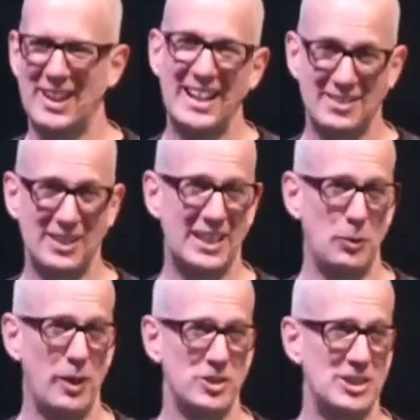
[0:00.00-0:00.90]
I think he
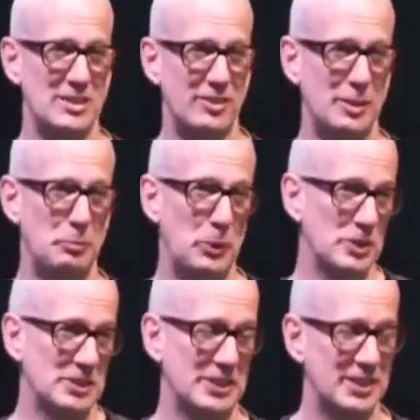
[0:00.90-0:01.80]
watched TV,
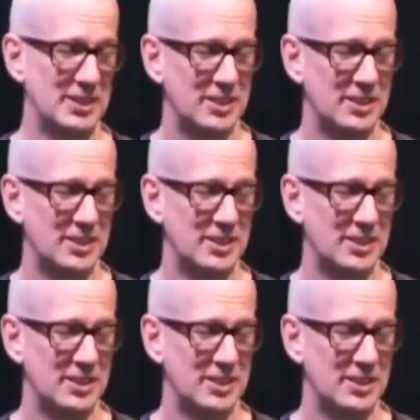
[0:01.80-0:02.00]
personally.